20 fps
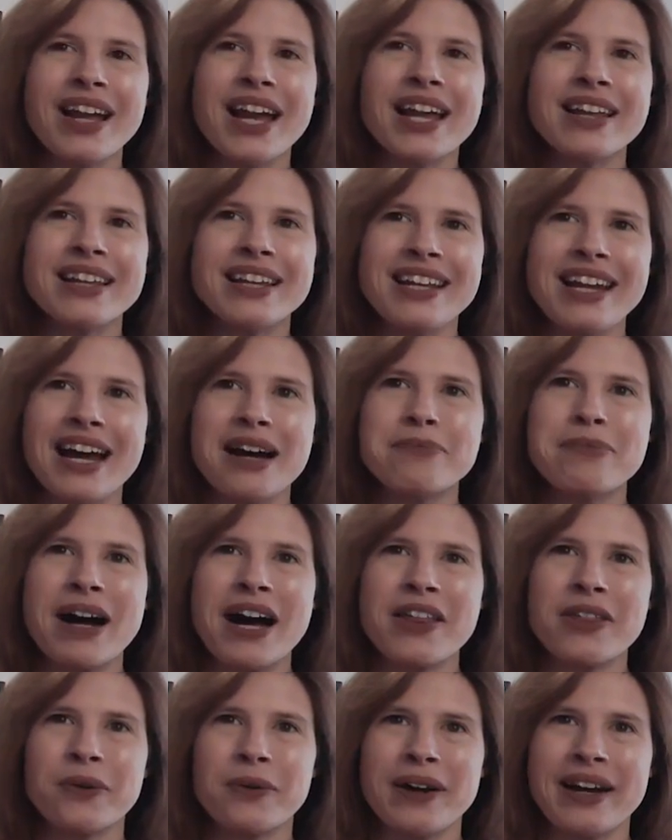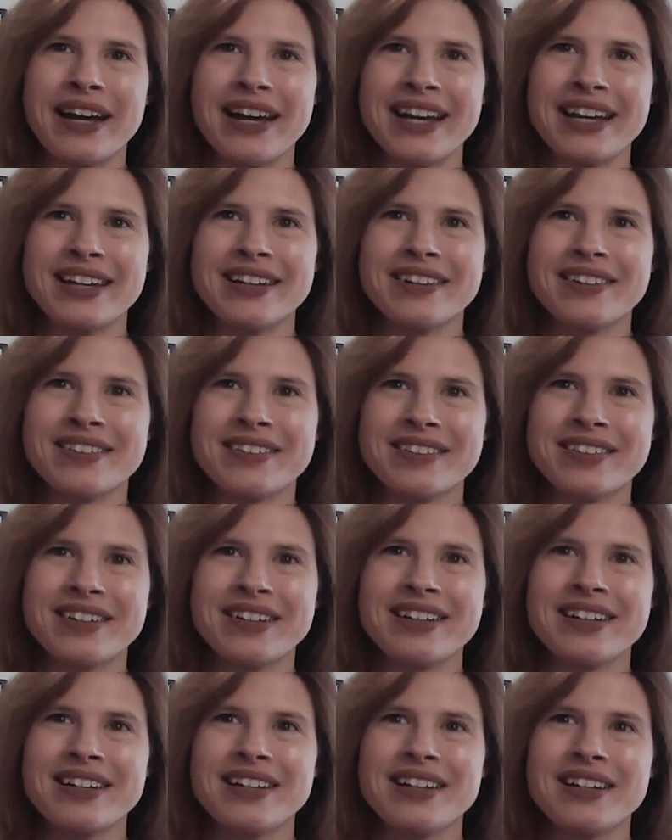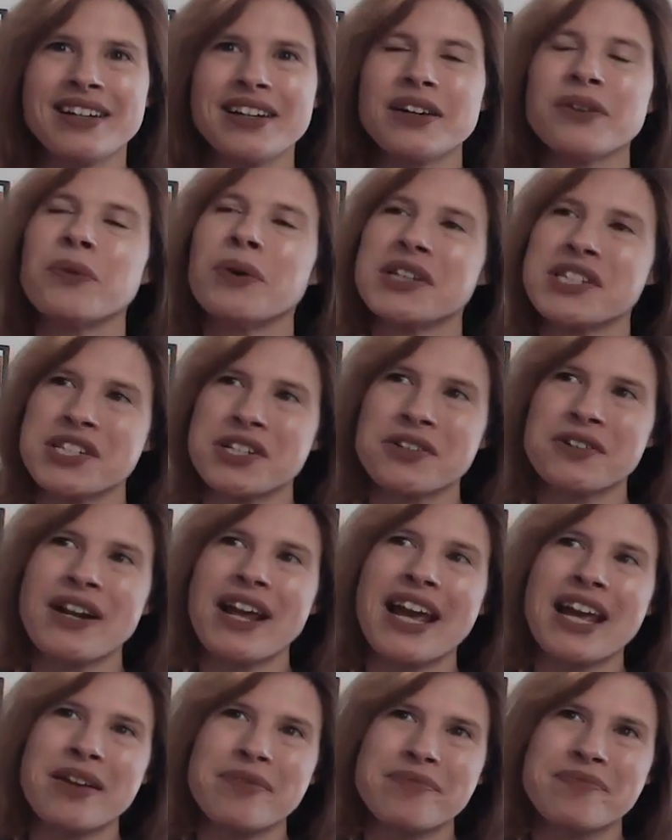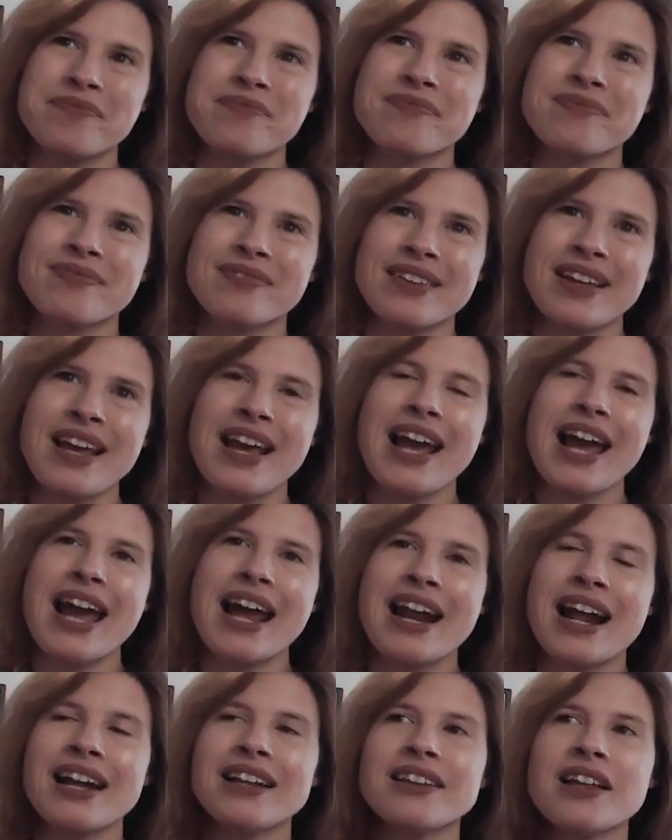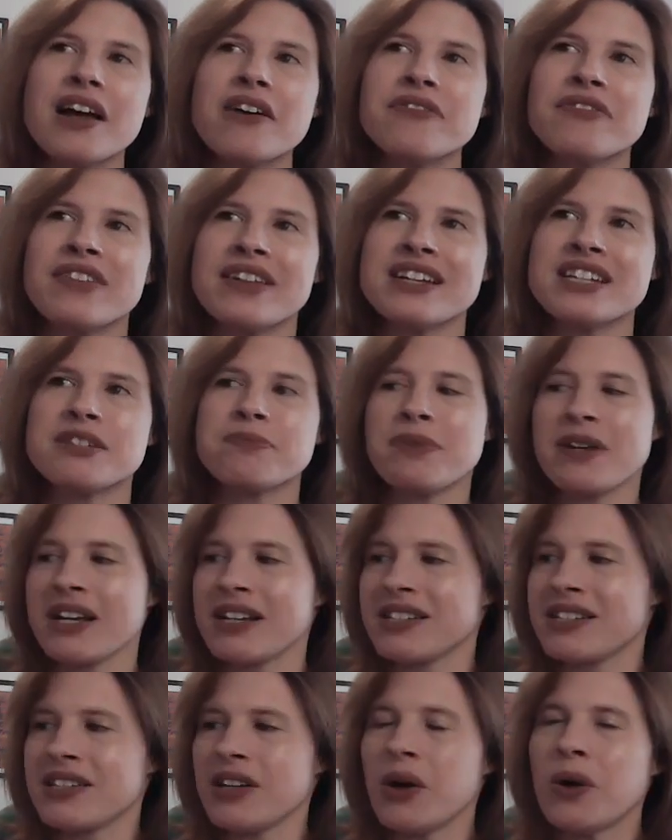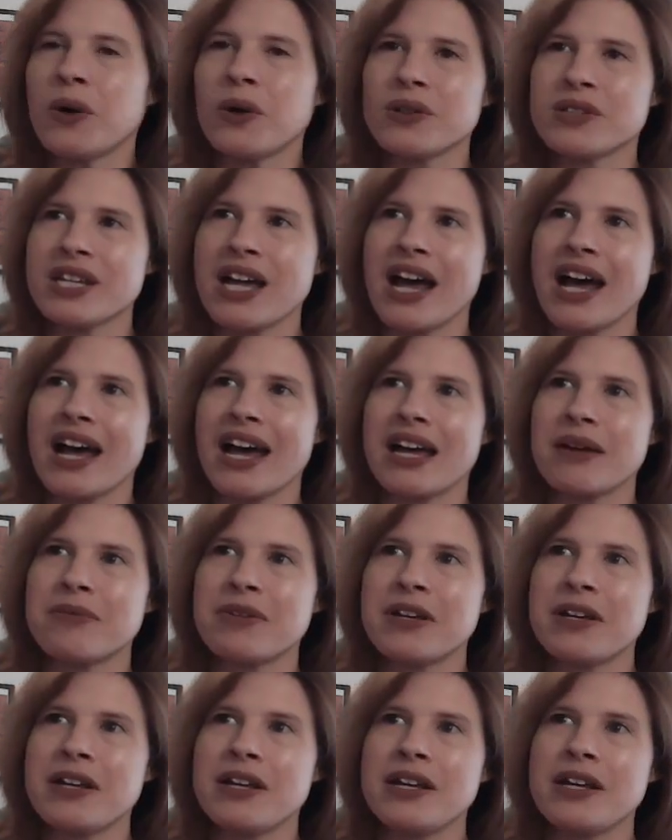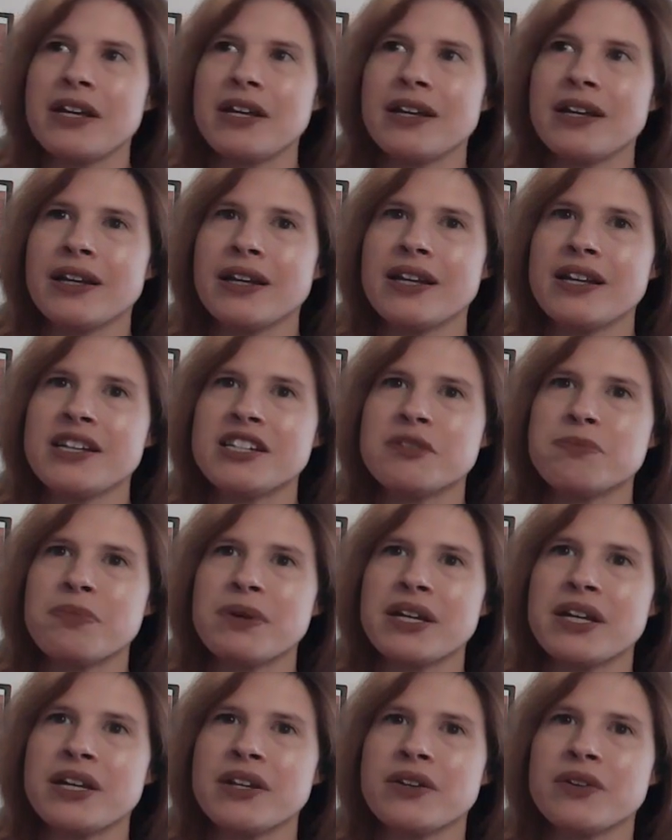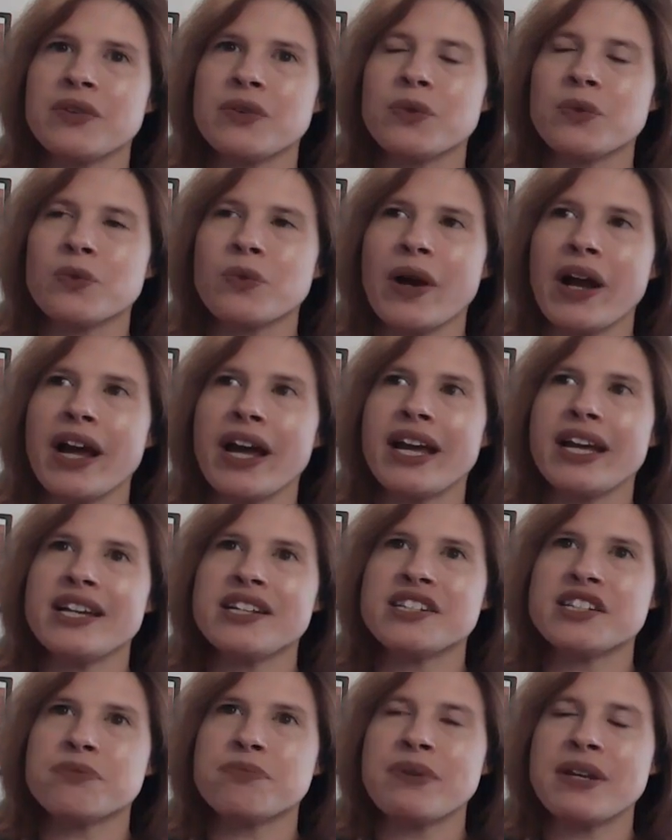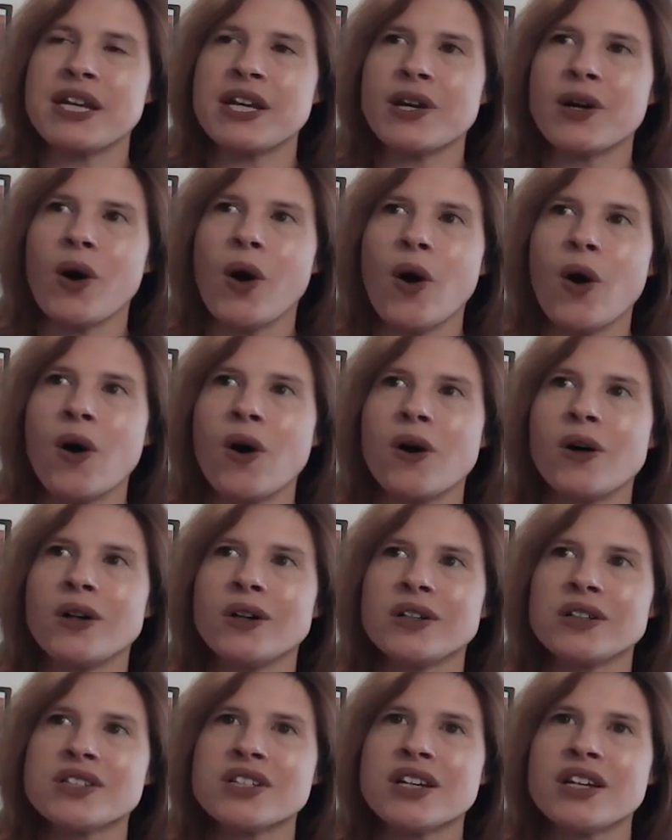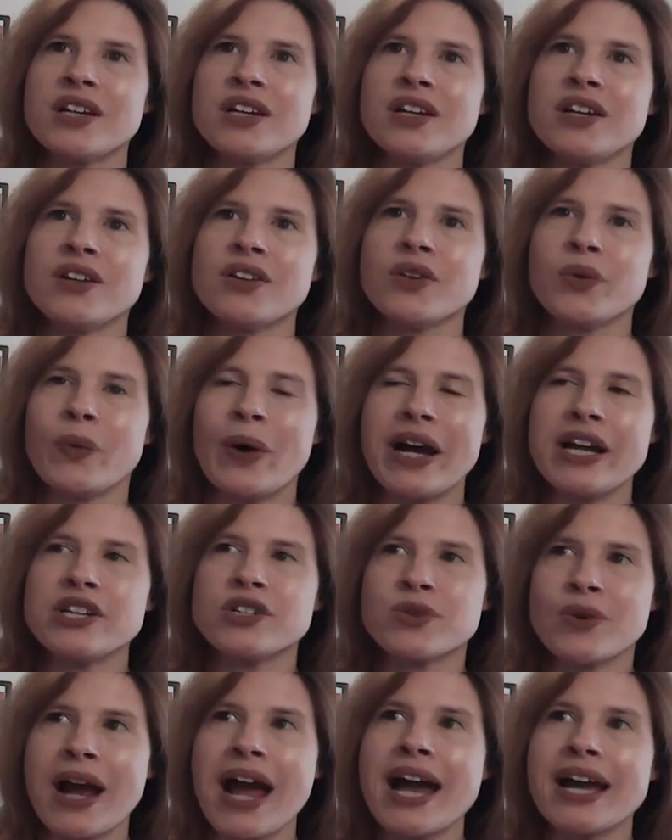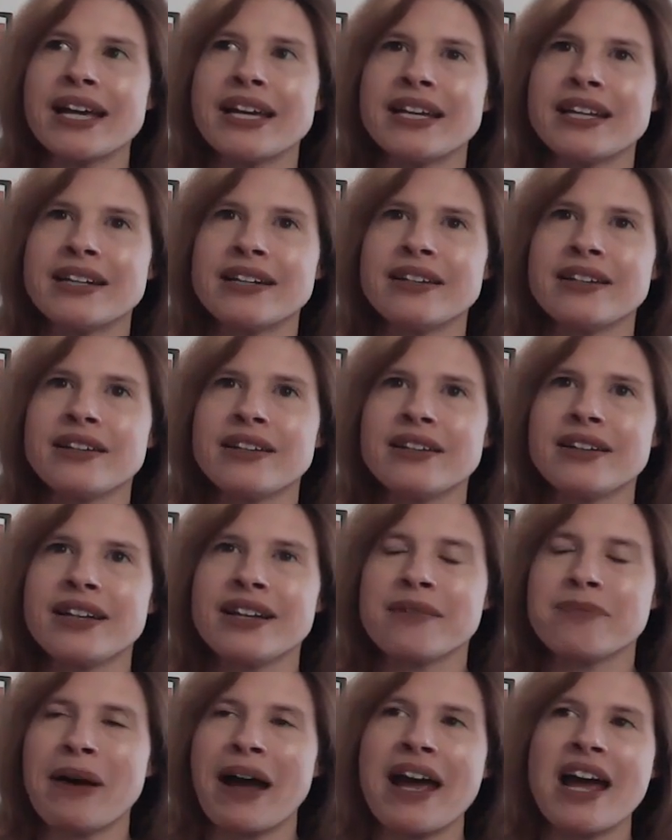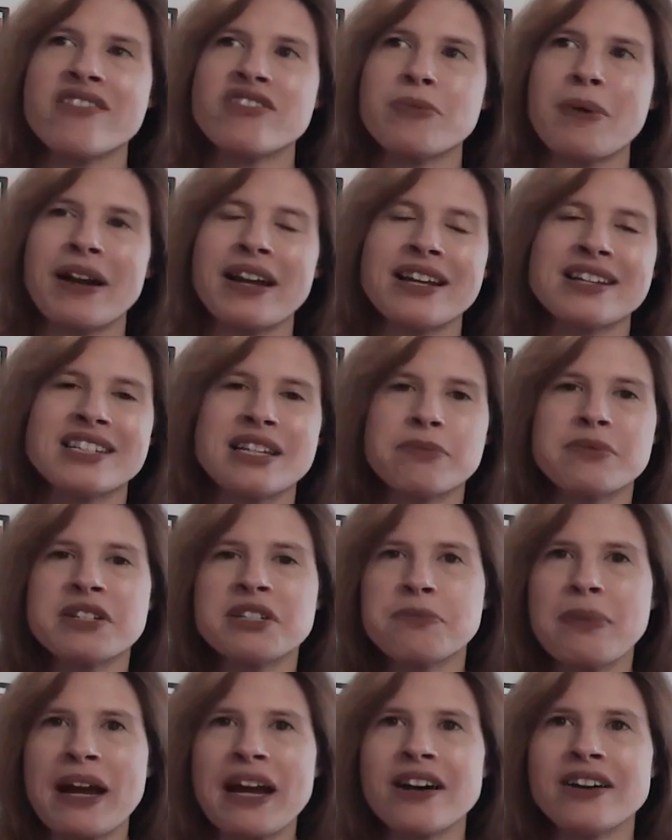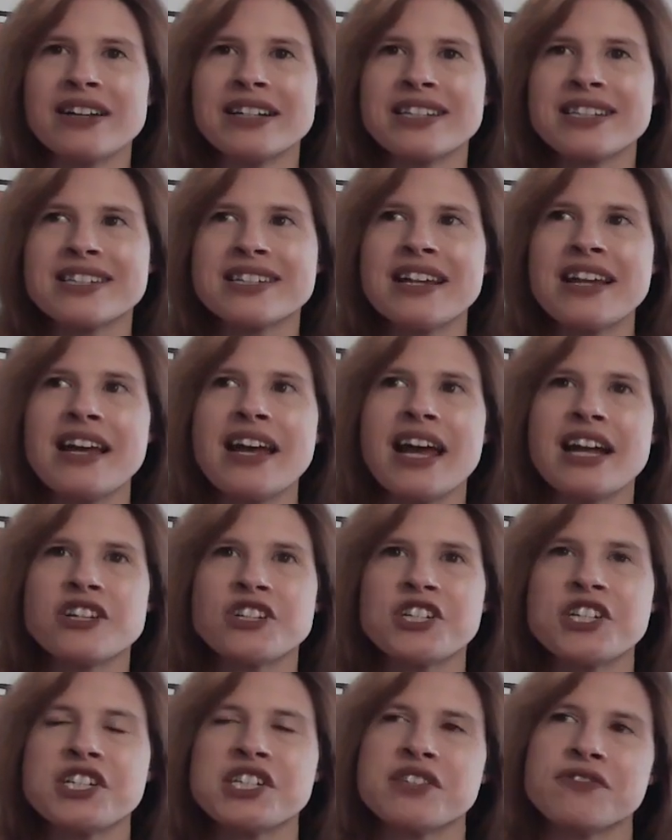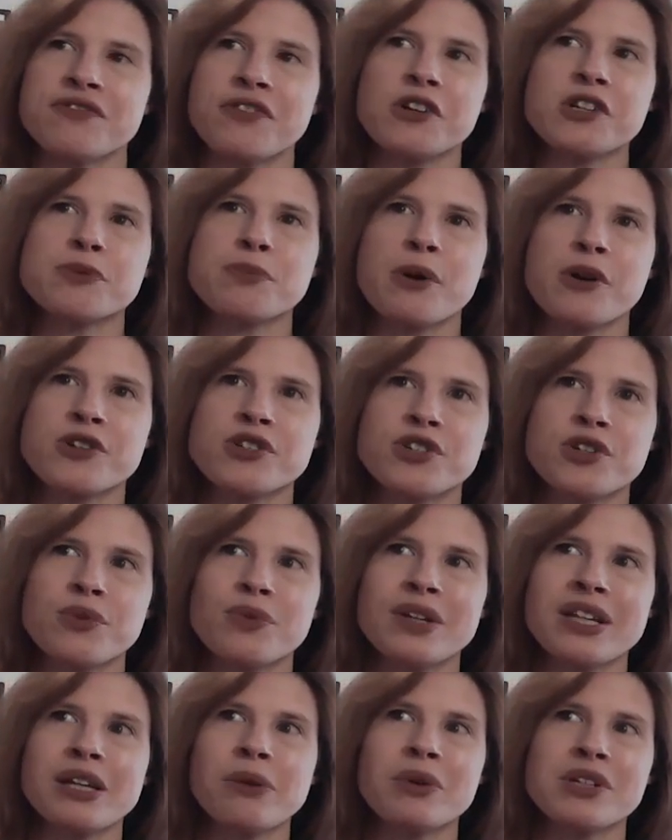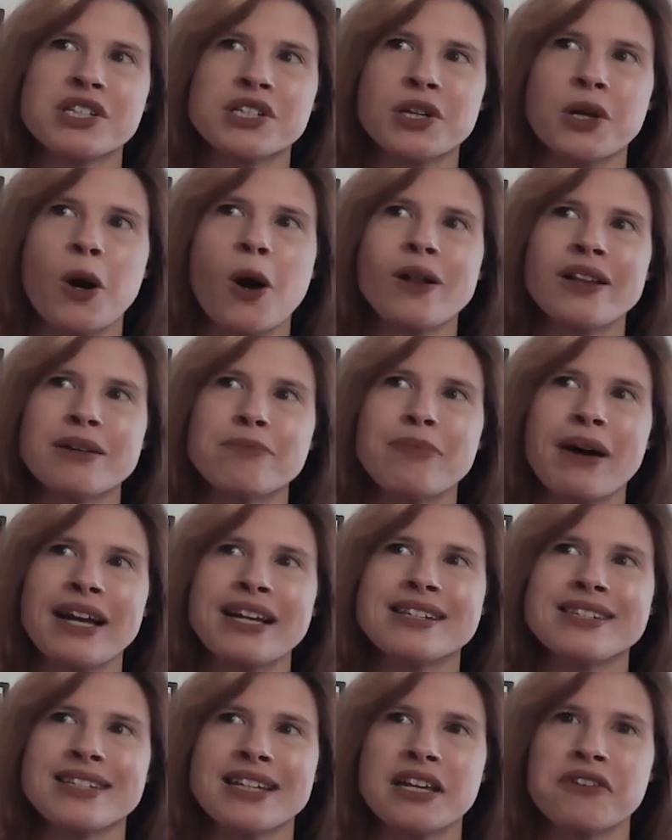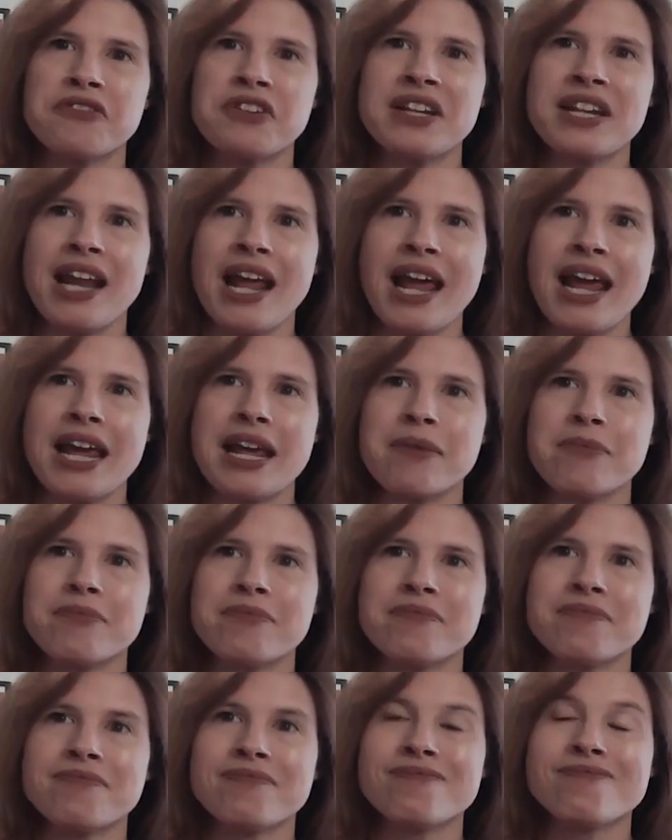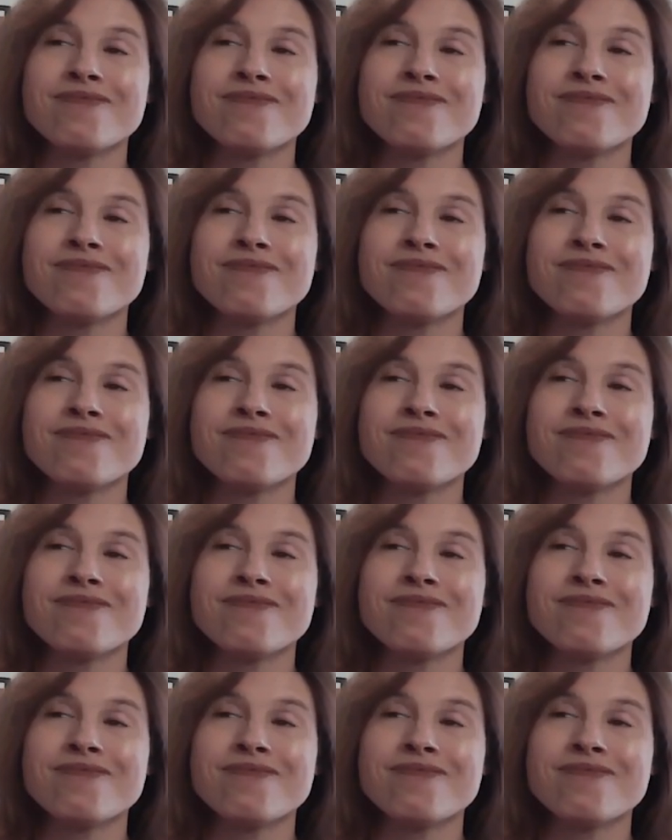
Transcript: And then, yeah, by the way, what's your name? And I love this because the whole time he's been raised being called the white dragon by everybody except his parents. And she's the first person who really wants to call him by his given name.